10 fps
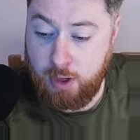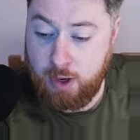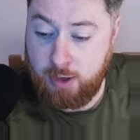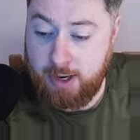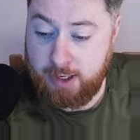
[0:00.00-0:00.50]

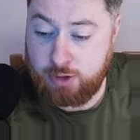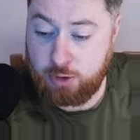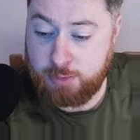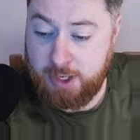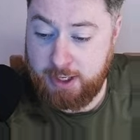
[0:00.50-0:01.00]
Next
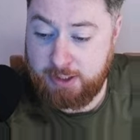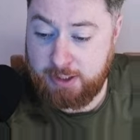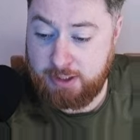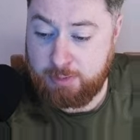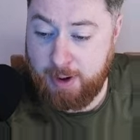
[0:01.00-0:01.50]
update
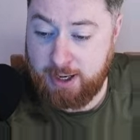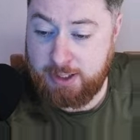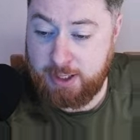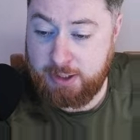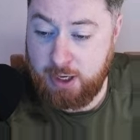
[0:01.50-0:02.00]

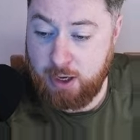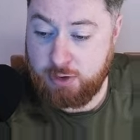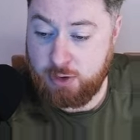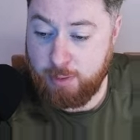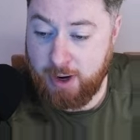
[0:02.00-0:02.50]
expected.
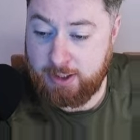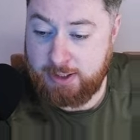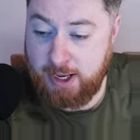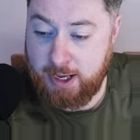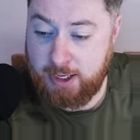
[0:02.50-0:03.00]
So we might
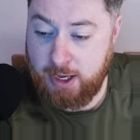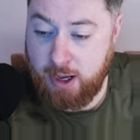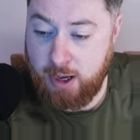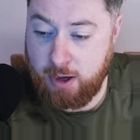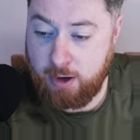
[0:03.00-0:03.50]
say
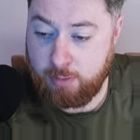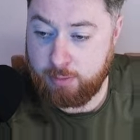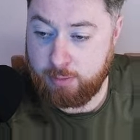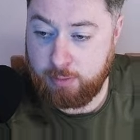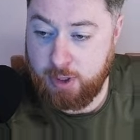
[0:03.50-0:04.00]

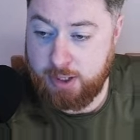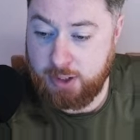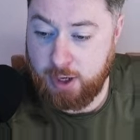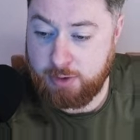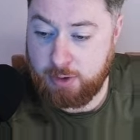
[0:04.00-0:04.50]
it's
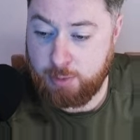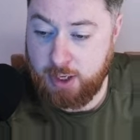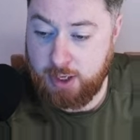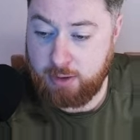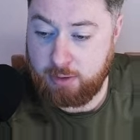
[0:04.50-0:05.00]
going to
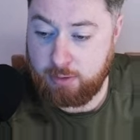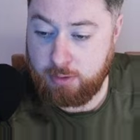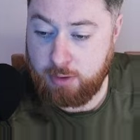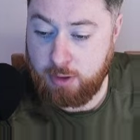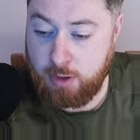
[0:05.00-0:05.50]
be
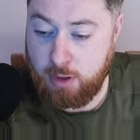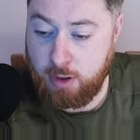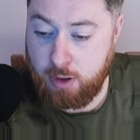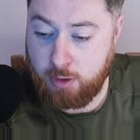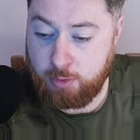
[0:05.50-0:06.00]

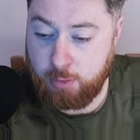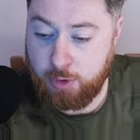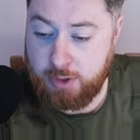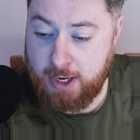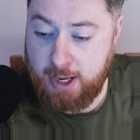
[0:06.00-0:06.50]
on
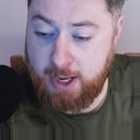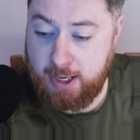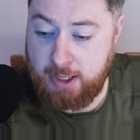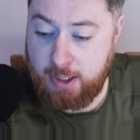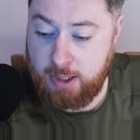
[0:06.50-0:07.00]

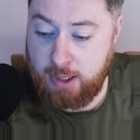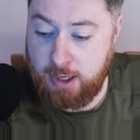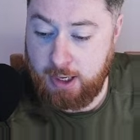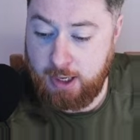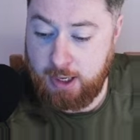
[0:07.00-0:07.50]
Monday
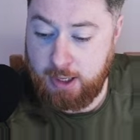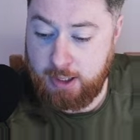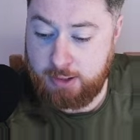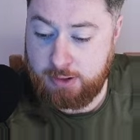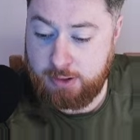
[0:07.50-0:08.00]

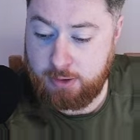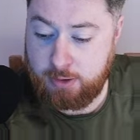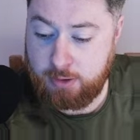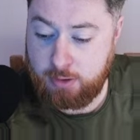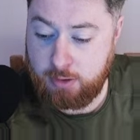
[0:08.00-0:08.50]
at
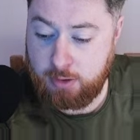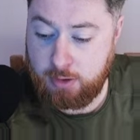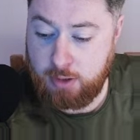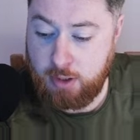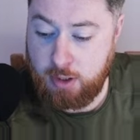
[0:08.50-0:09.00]

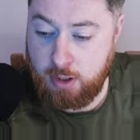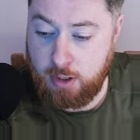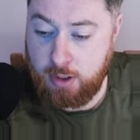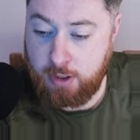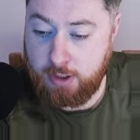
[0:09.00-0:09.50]

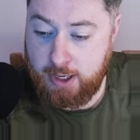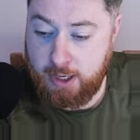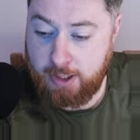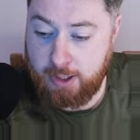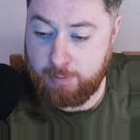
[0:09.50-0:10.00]
9
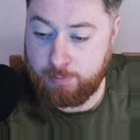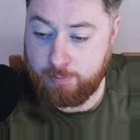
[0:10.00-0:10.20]
a.m.